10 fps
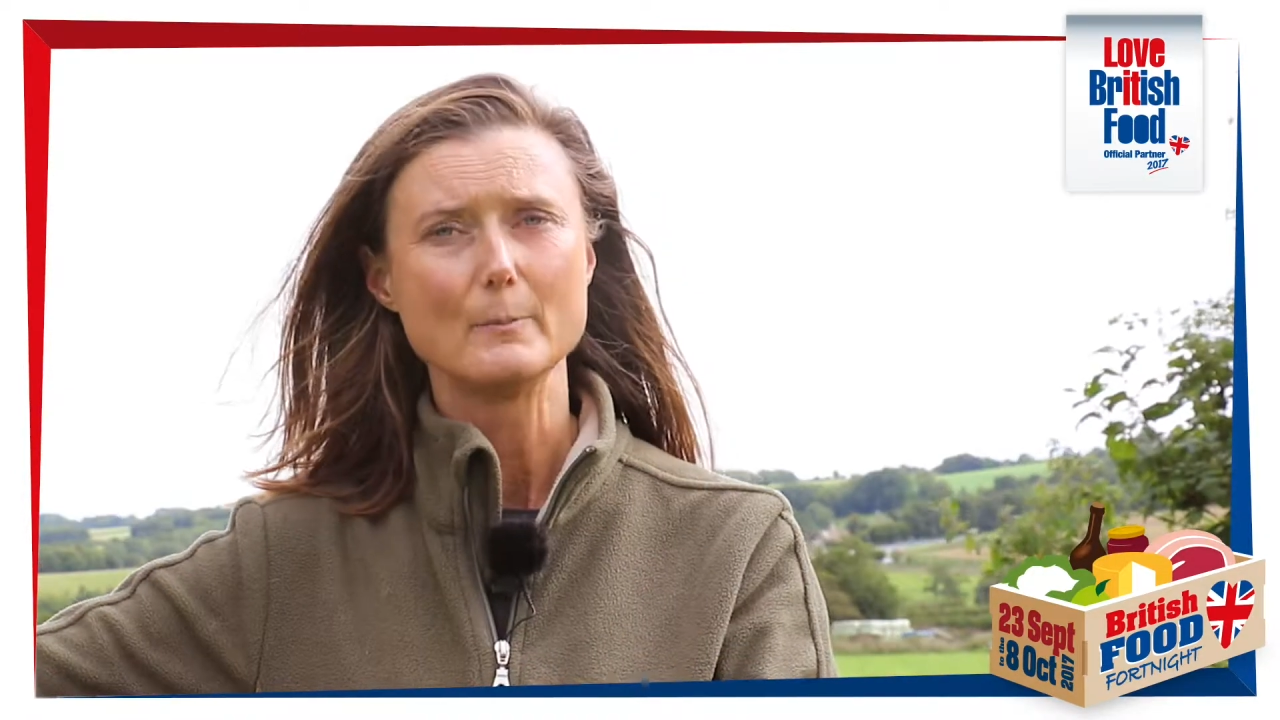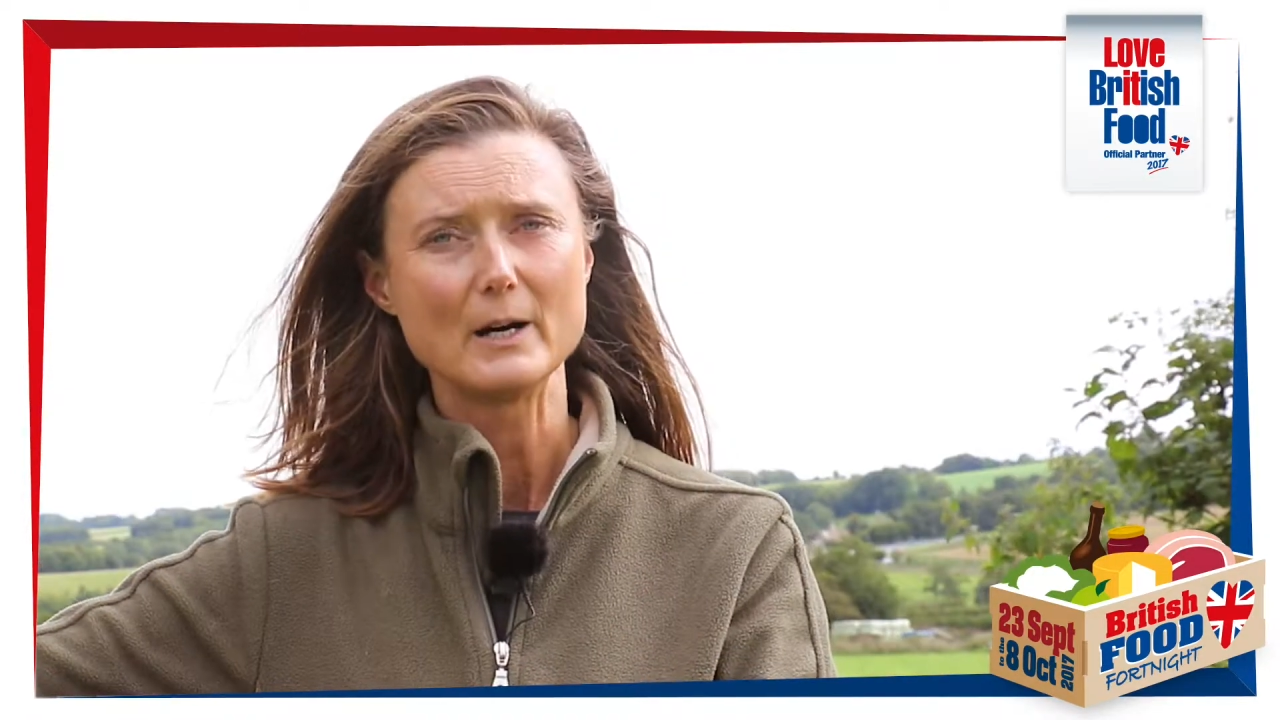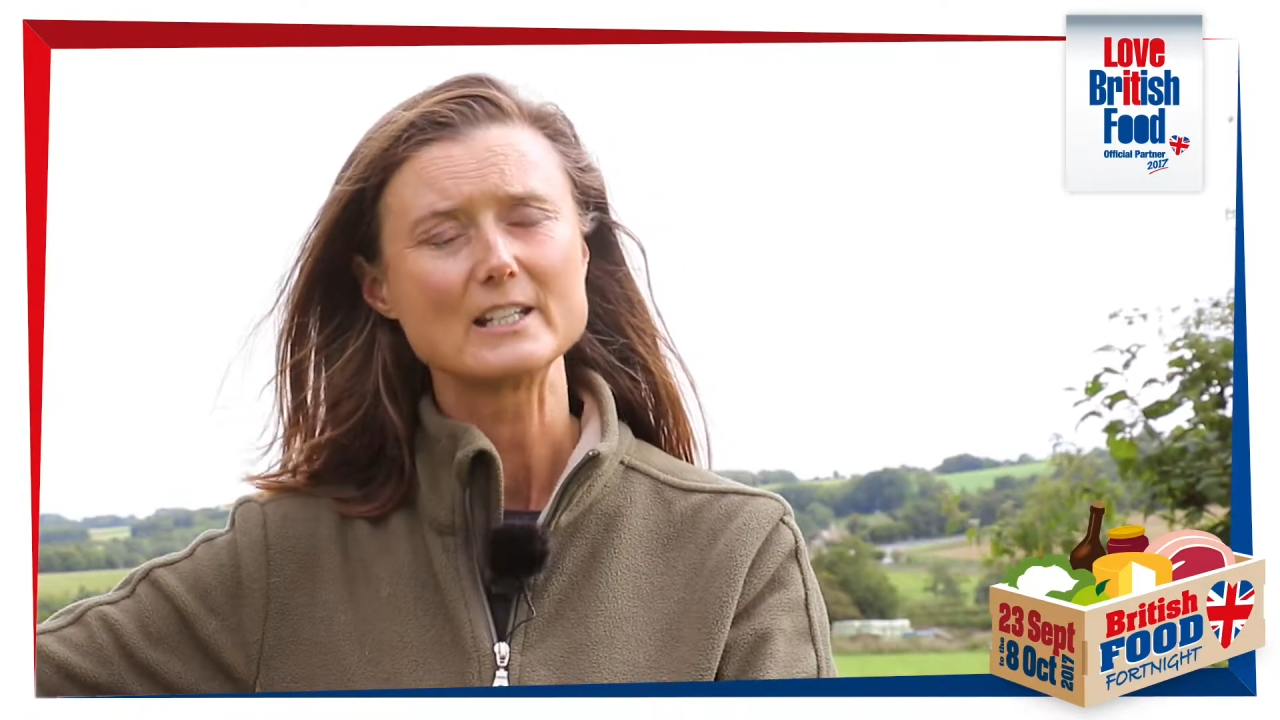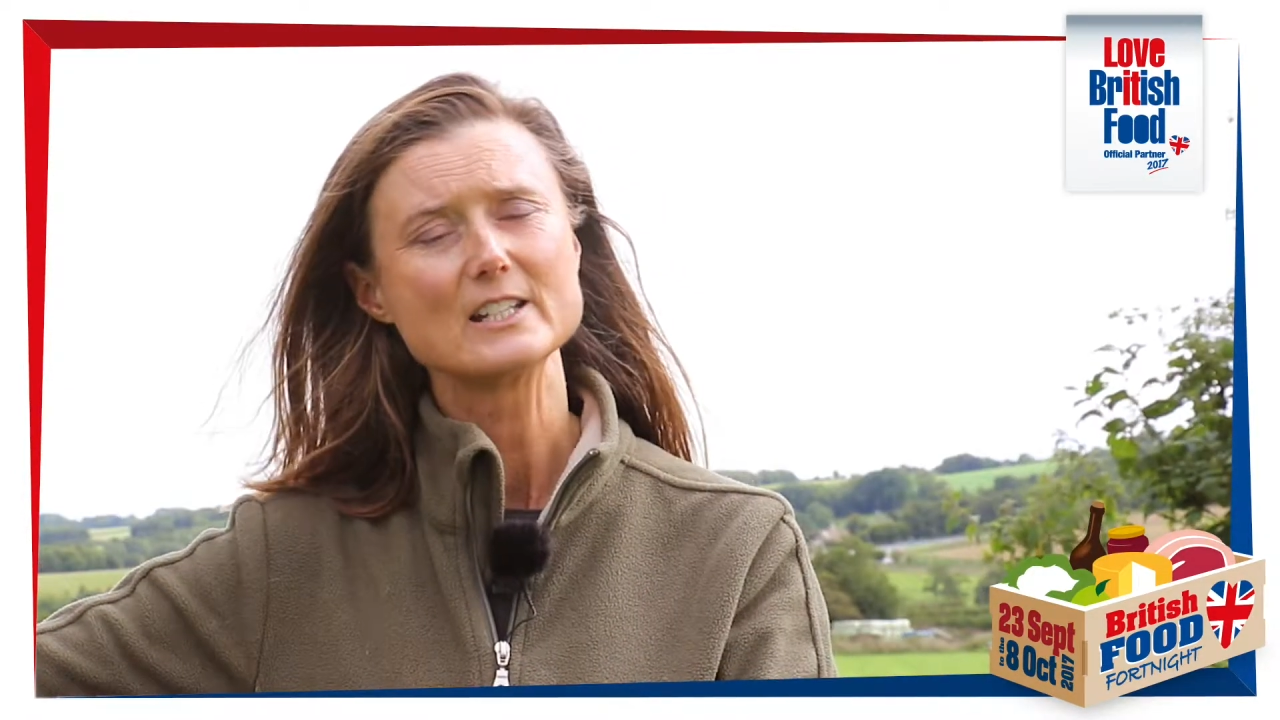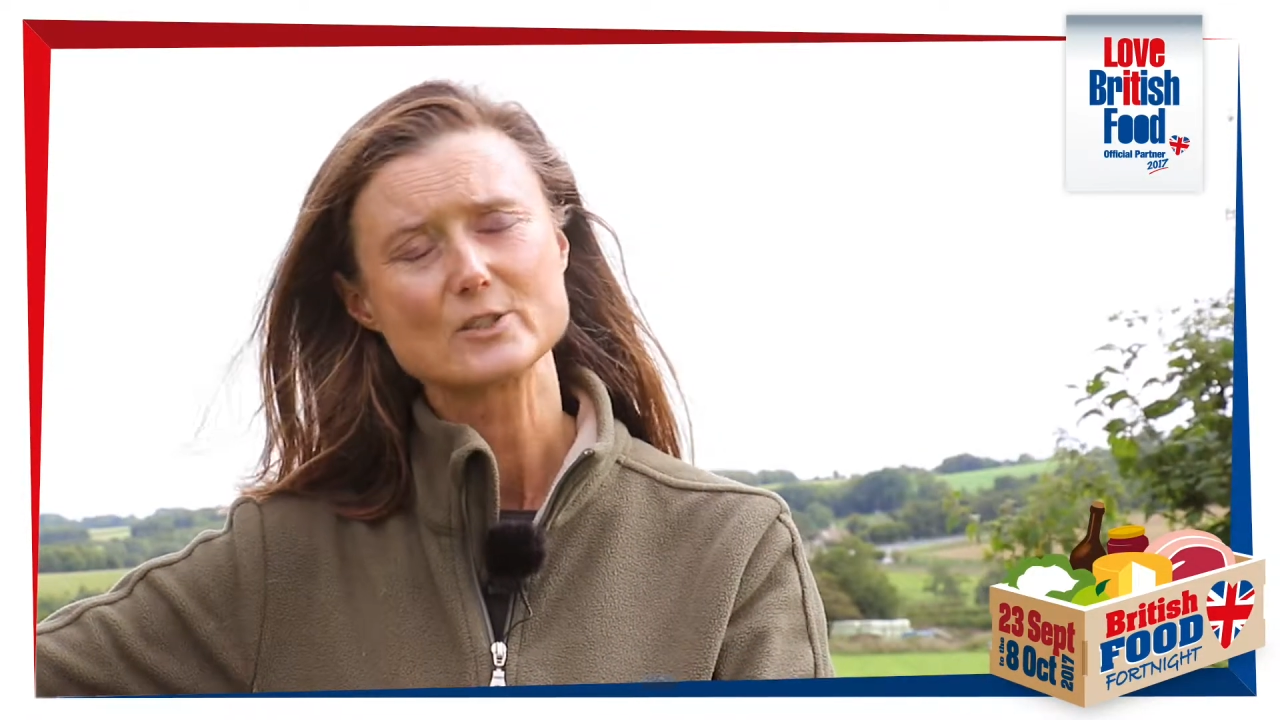
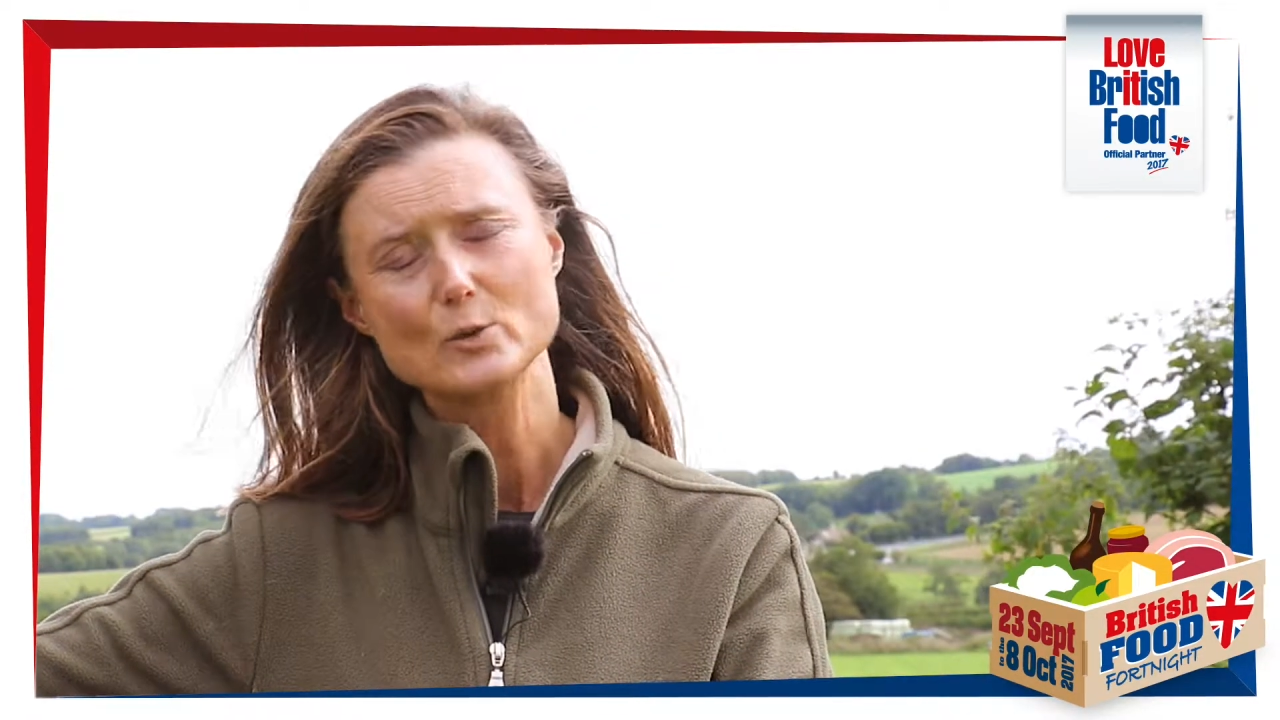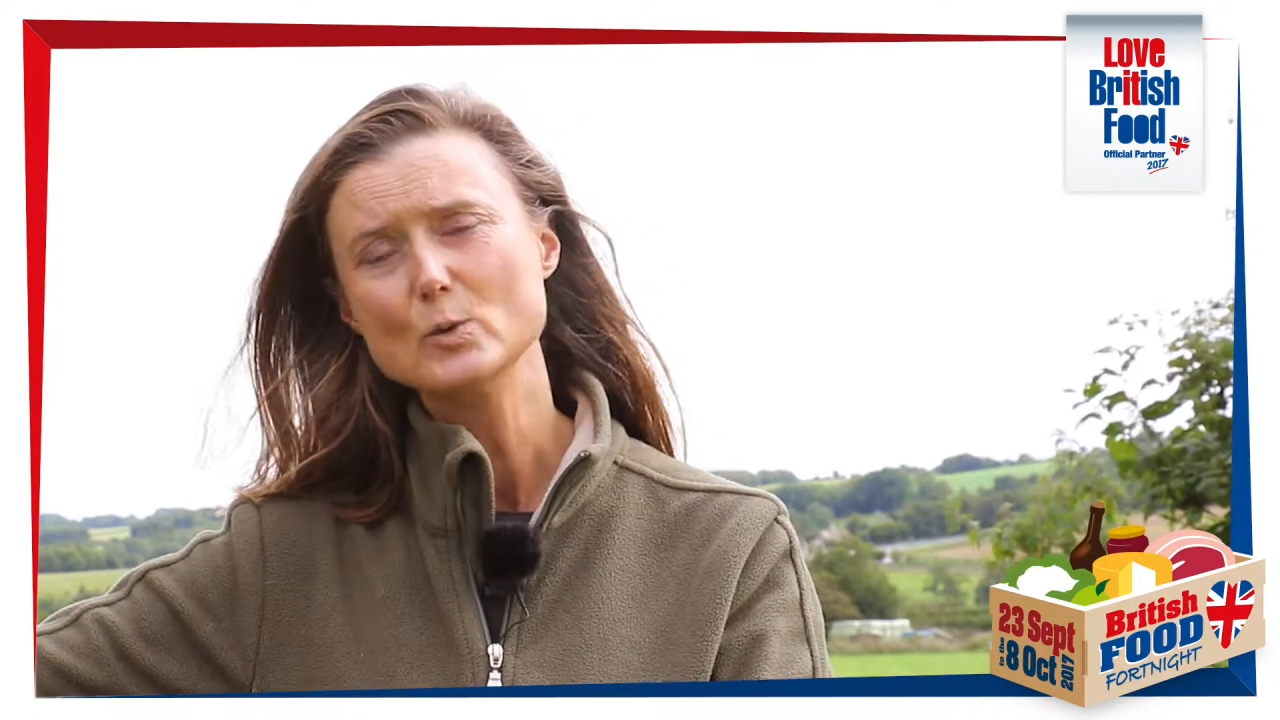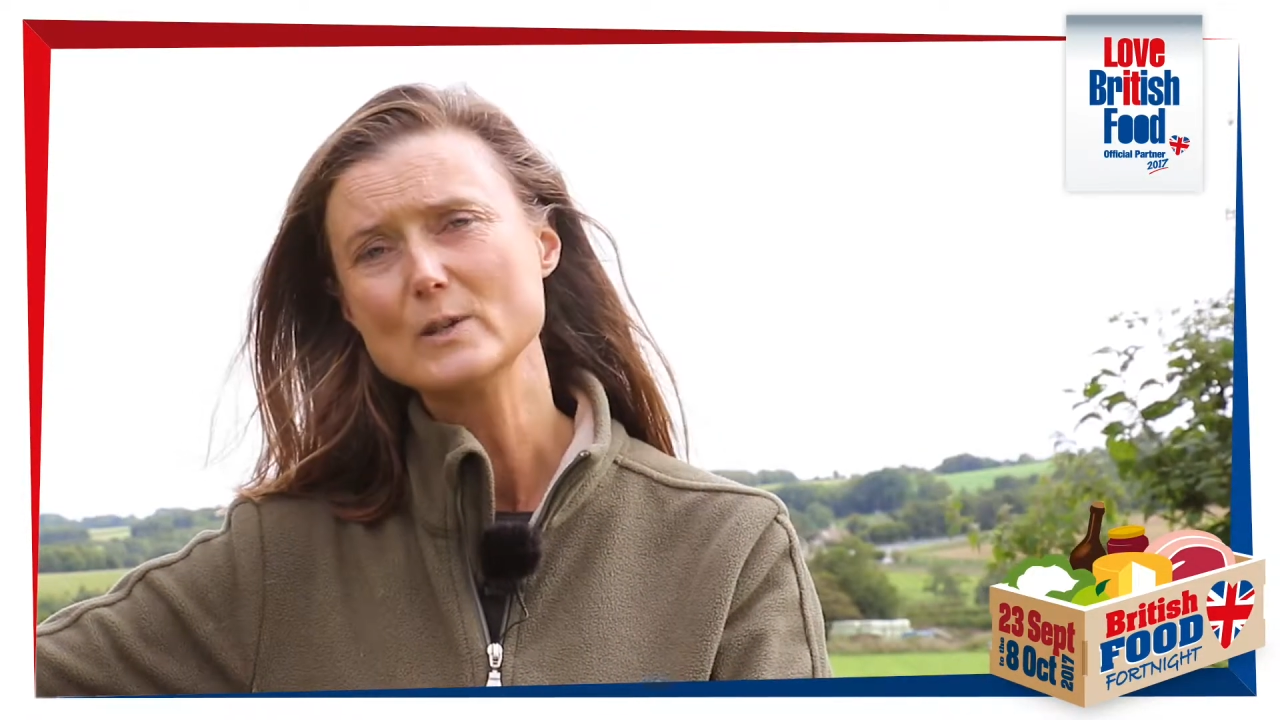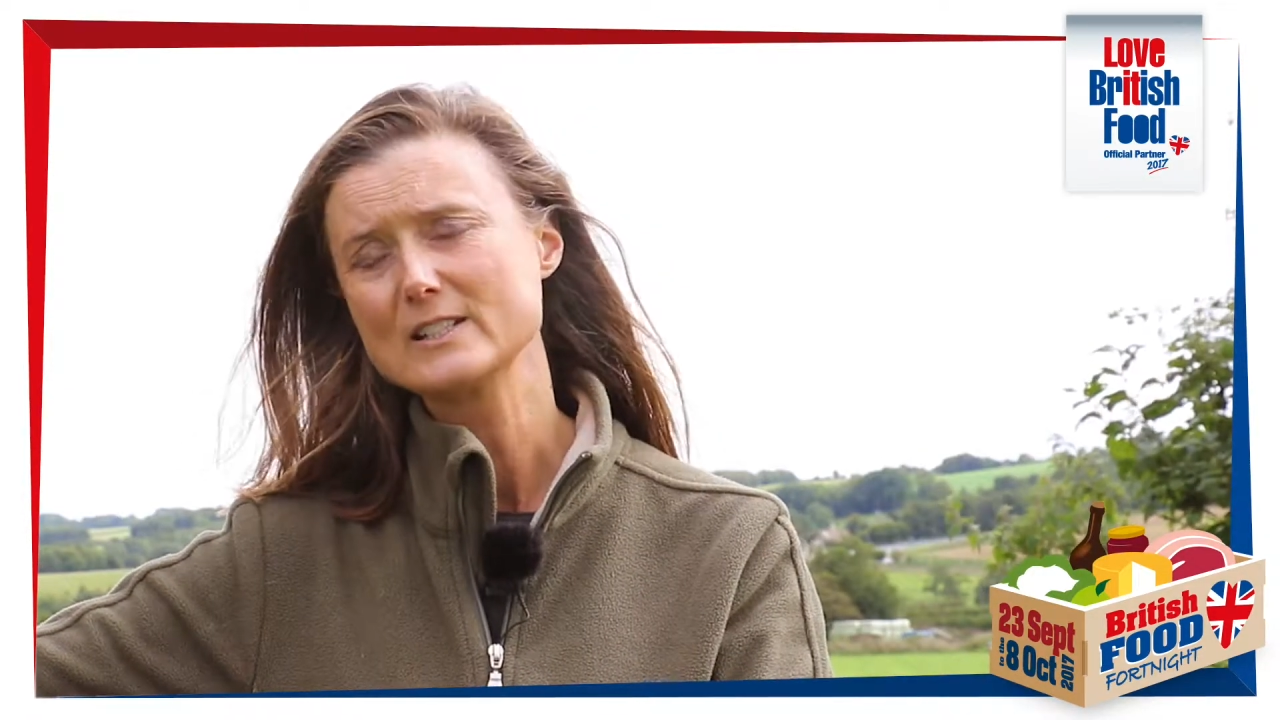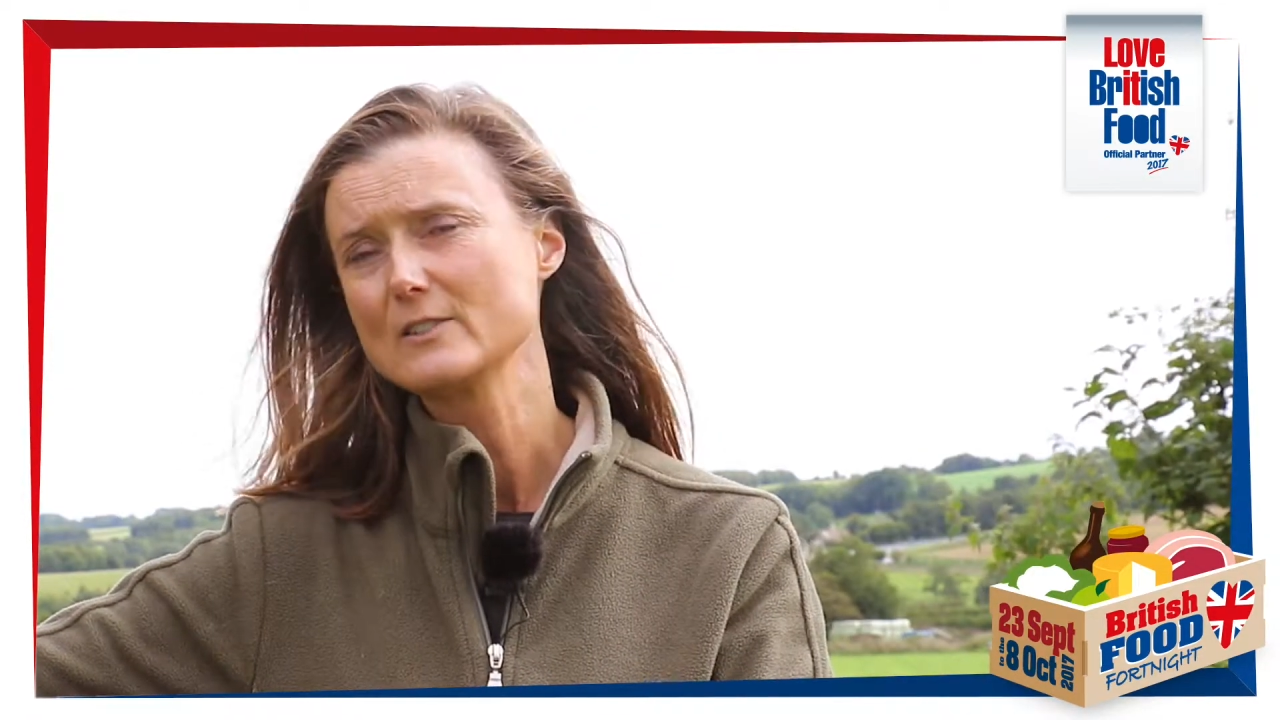But it's always